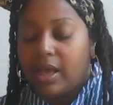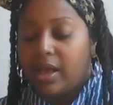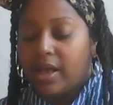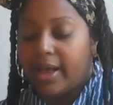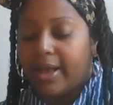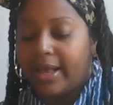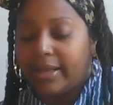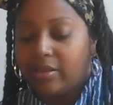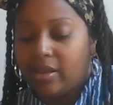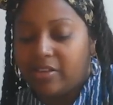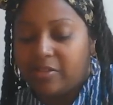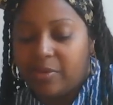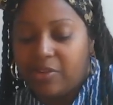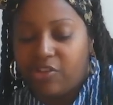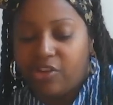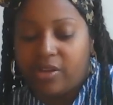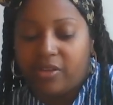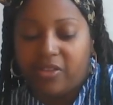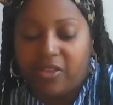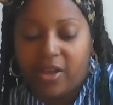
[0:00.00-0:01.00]
ah, I lost my
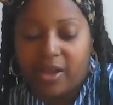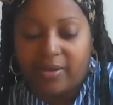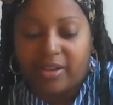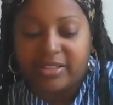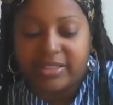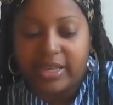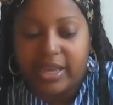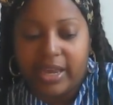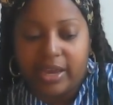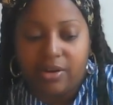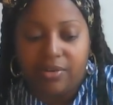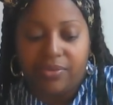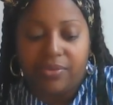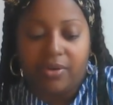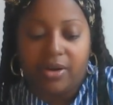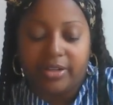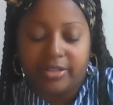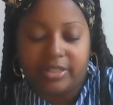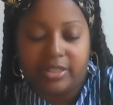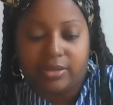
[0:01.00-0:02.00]
train of thought because that Eight of
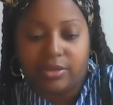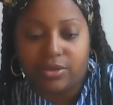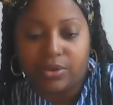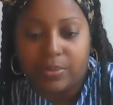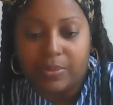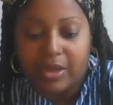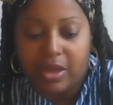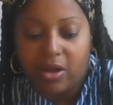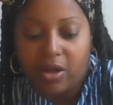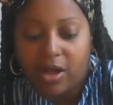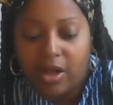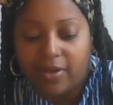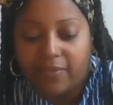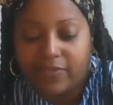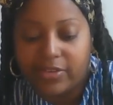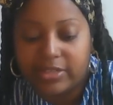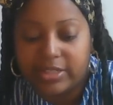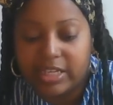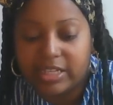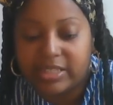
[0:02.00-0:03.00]
Wands threw me off.
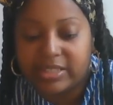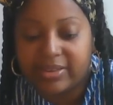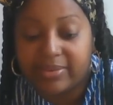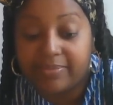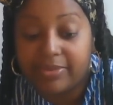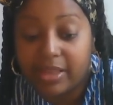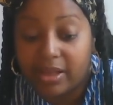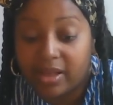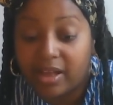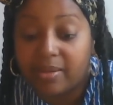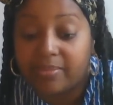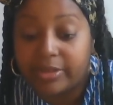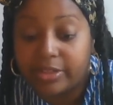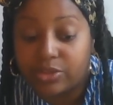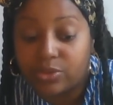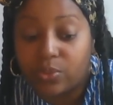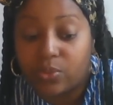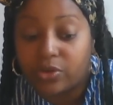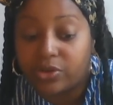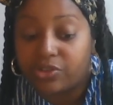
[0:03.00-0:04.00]
It's something coming
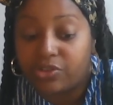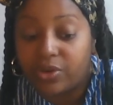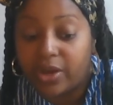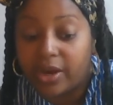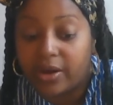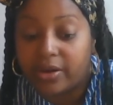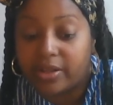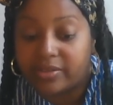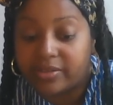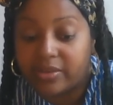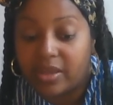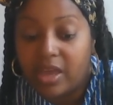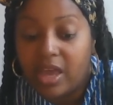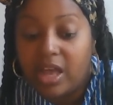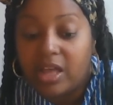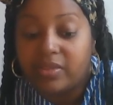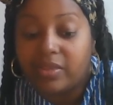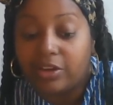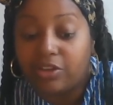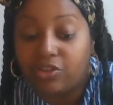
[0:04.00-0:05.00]
towards you, Aries,
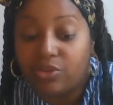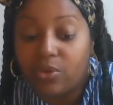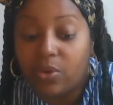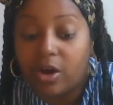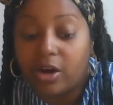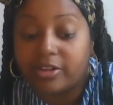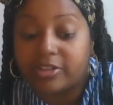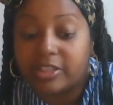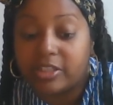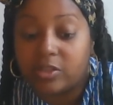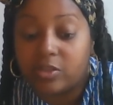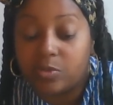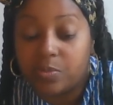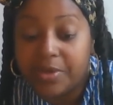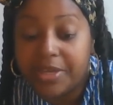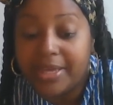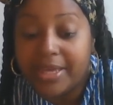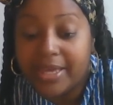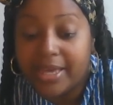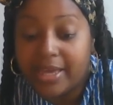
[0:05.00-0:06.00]
that you are
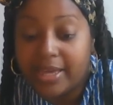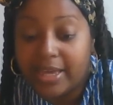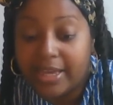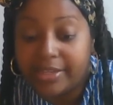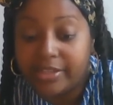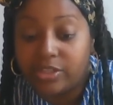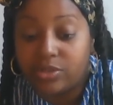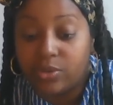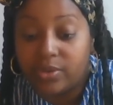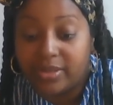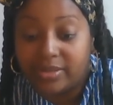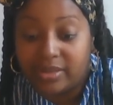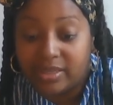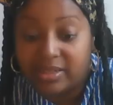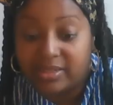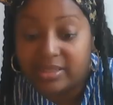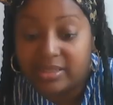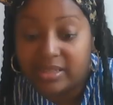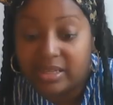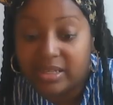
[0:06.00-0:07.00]
speaking into
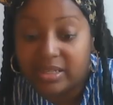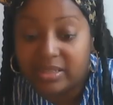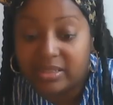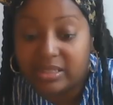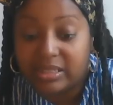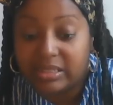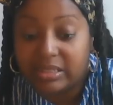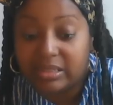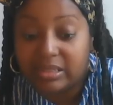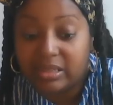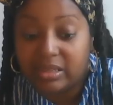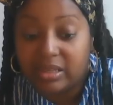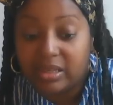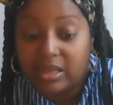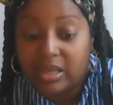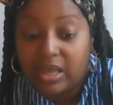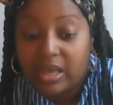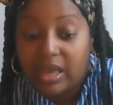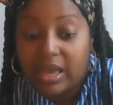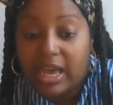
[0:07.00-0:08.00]
existence.
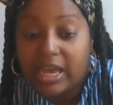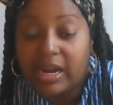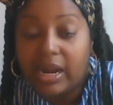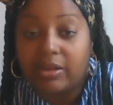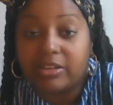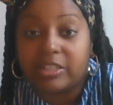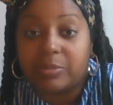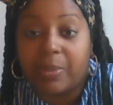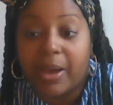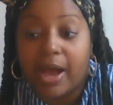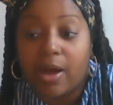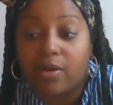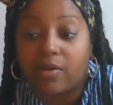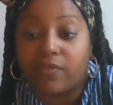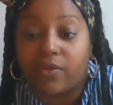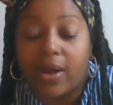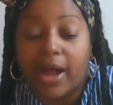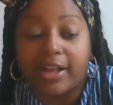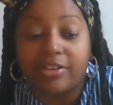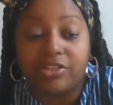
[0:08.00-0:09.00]
And that is
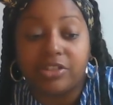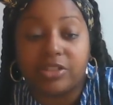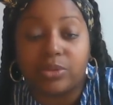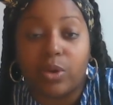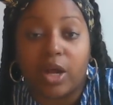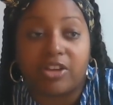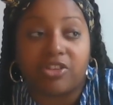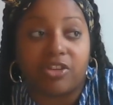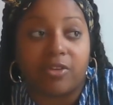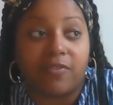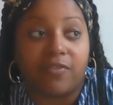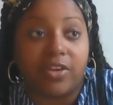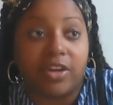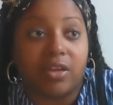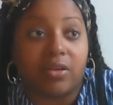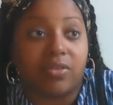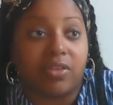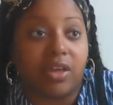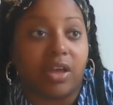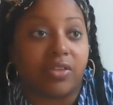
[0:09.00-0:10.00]
powerful. I just watched a
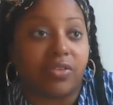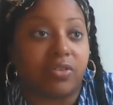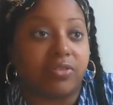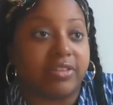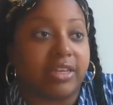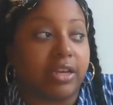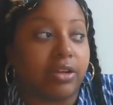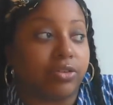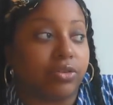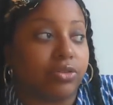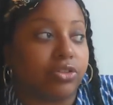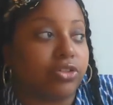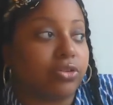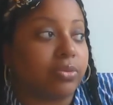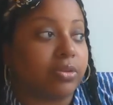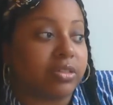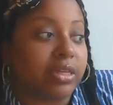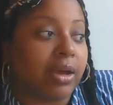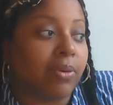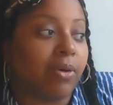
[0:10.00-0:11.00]
video the other day on YouTube
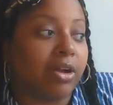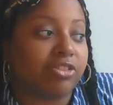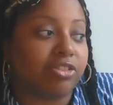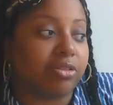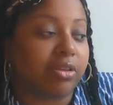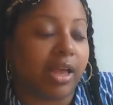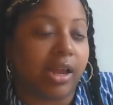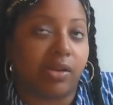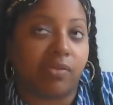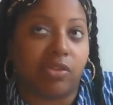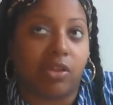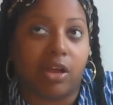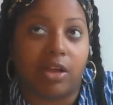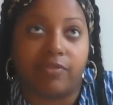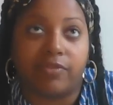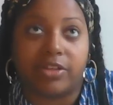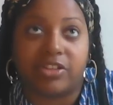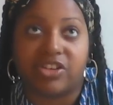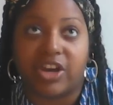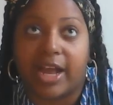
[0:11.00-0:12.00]
because I watch a lot of law
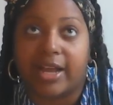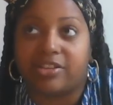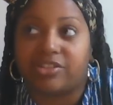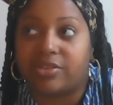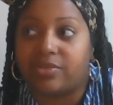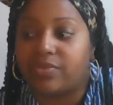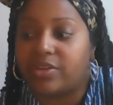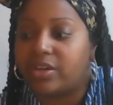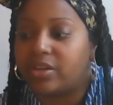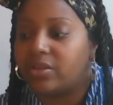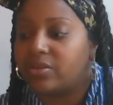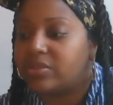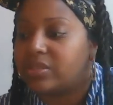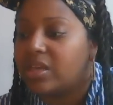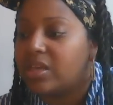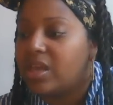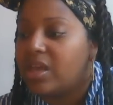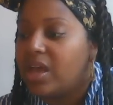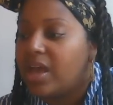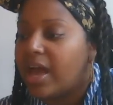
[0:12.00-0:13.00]
of attraction videos.
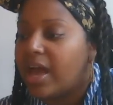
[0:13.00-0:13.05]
